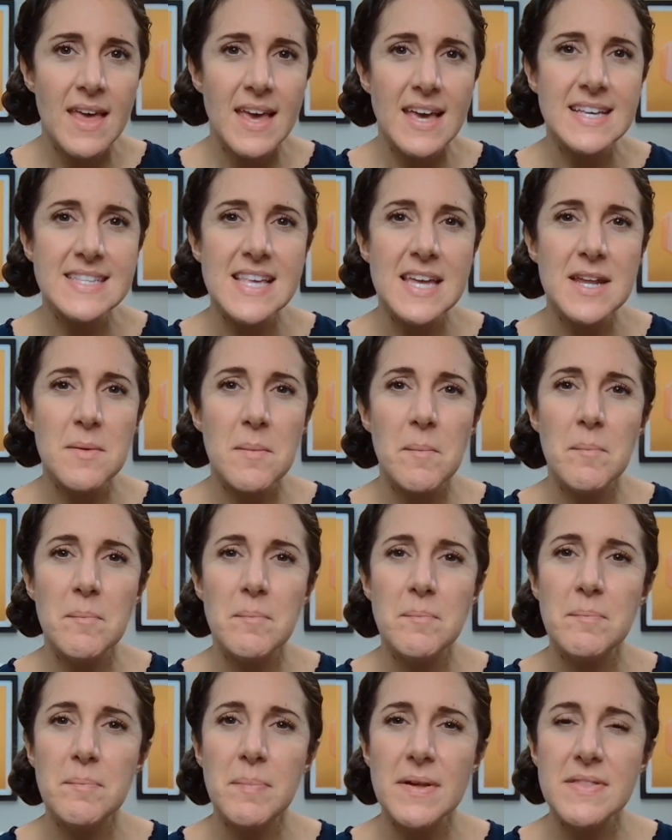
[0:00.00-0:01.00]
He said,
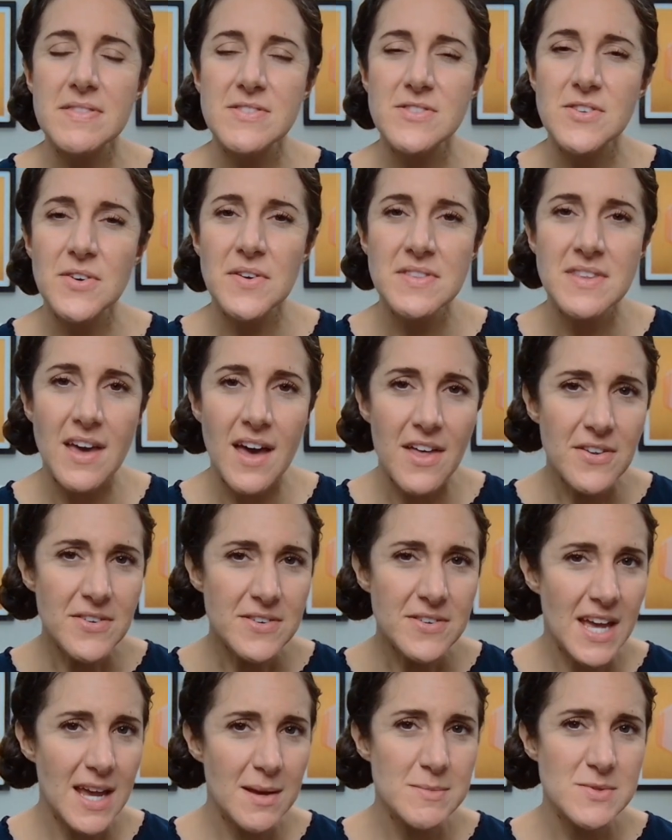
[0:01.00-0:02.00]
but during the
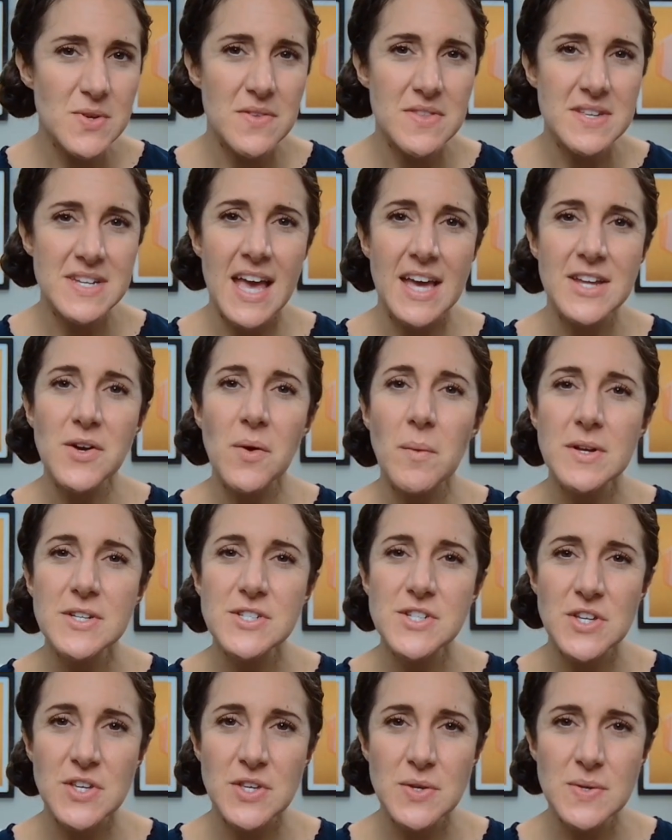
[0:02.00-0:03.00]
other times throughout the day, I don't
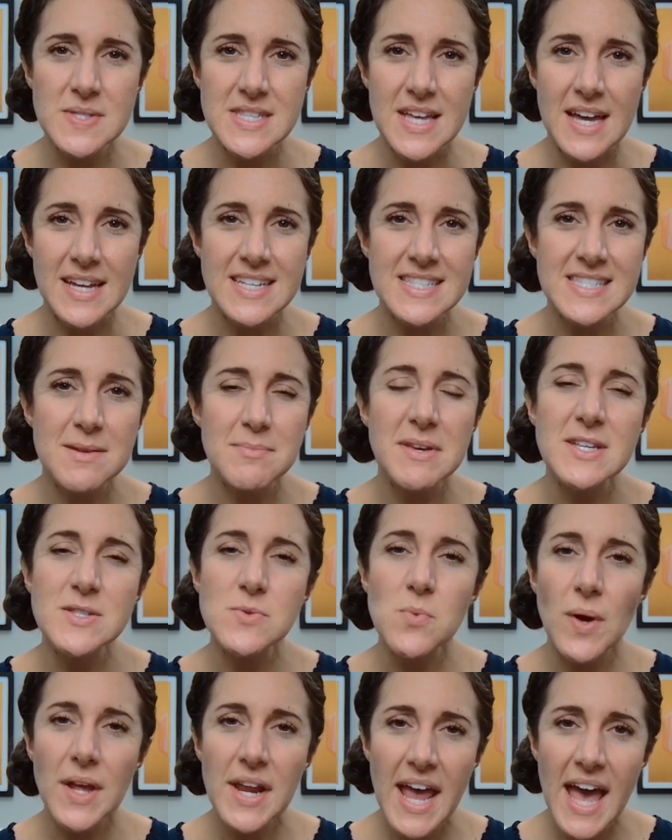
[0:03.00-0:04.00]
want you to use that. He said,
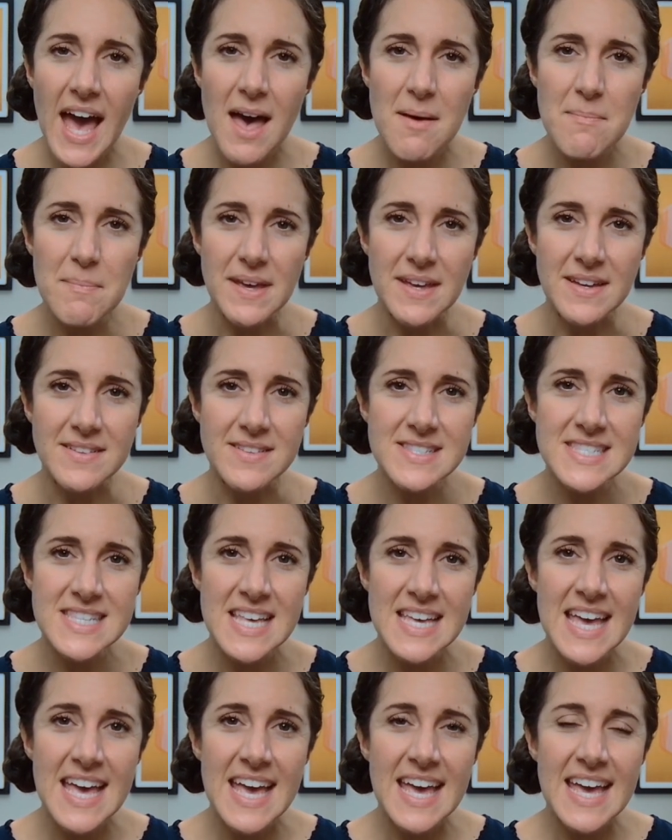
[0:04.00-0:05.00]
because what happens
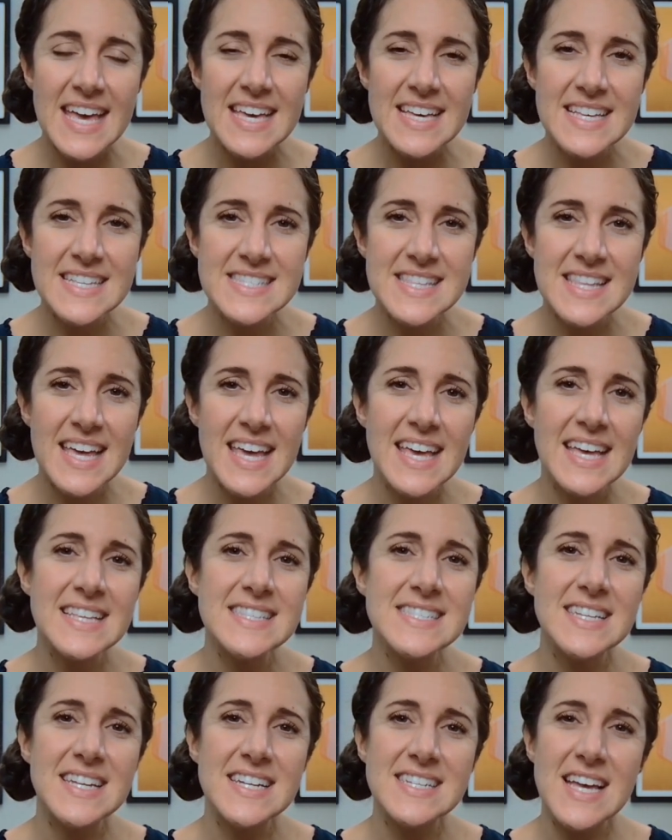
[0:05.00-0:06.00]
is the
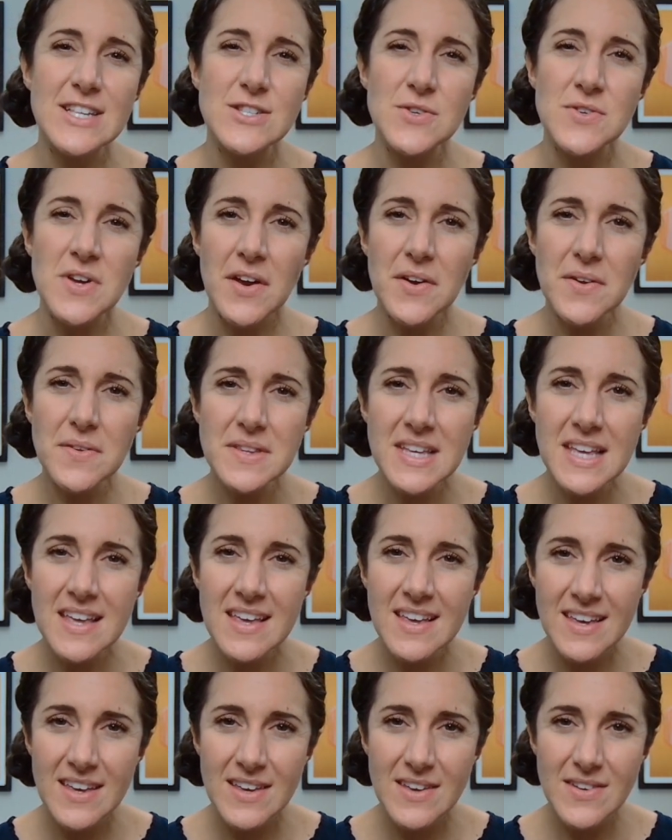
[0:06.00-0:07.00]
hand sanitizer not only
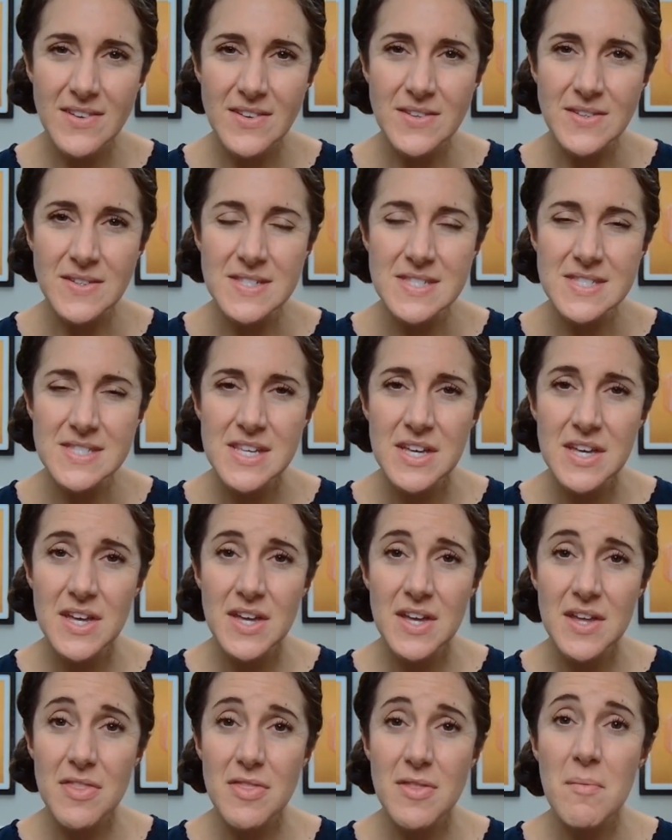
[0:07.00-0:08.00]
kills
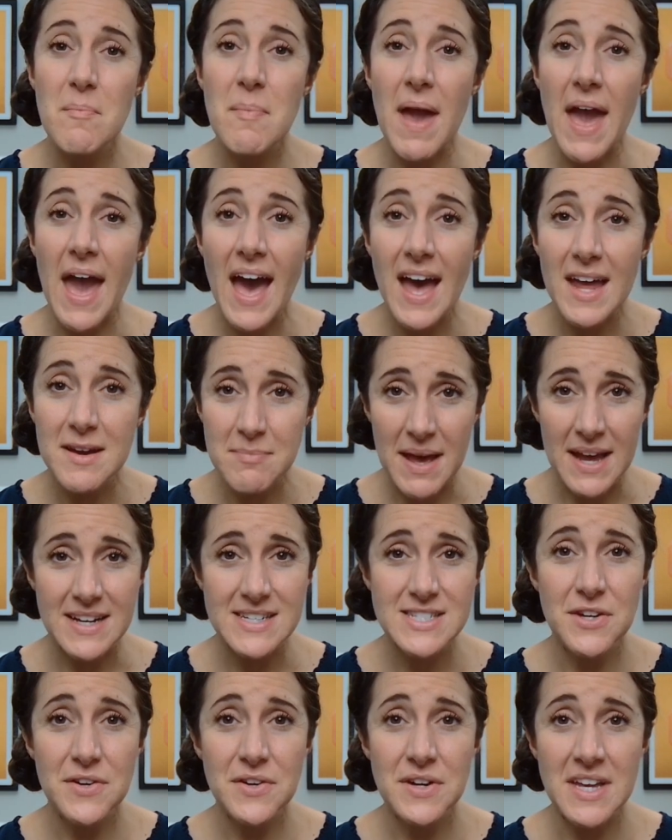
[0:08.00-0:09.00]
the bad
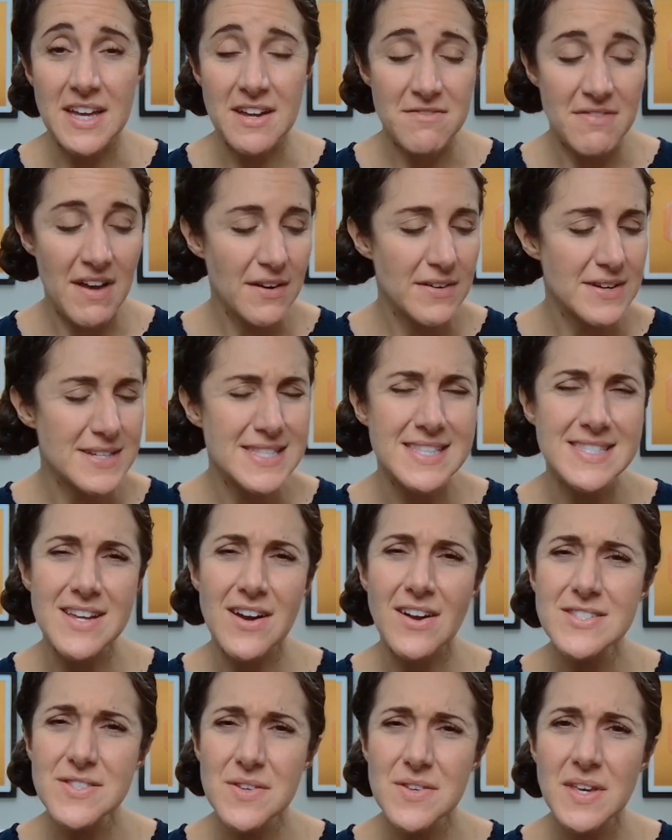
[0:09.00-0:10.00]
bacteria and viruses, it
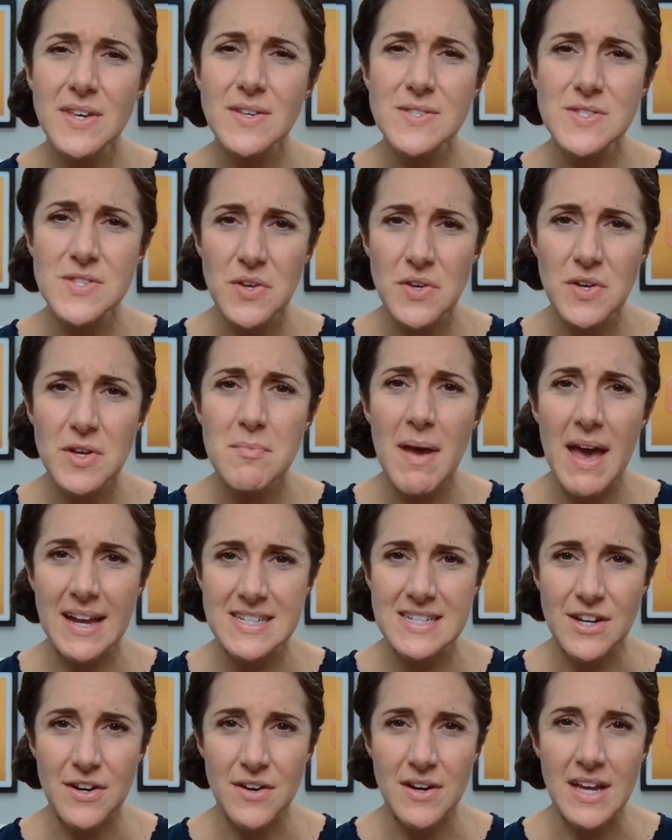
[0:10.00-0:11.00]
also kills the good
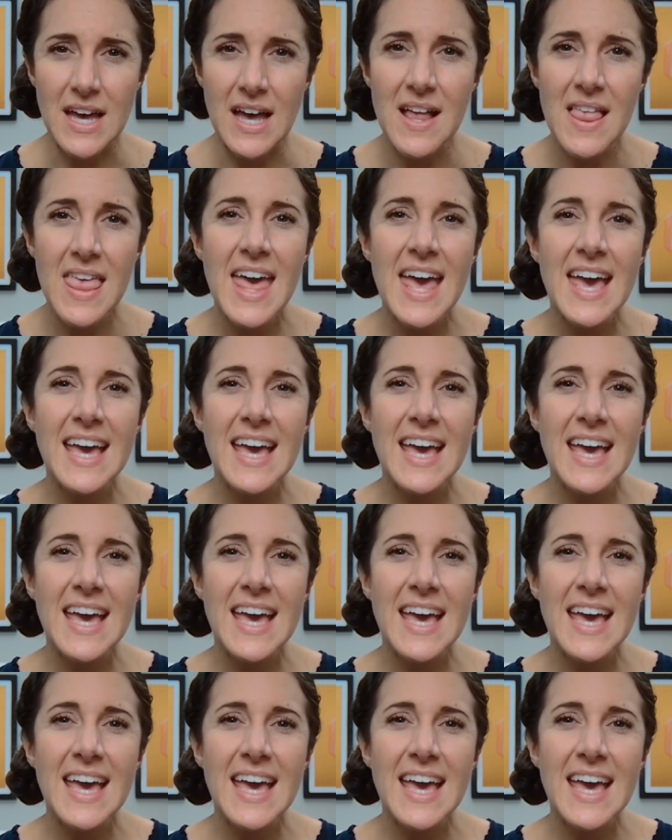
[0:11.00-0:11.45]
bacteria.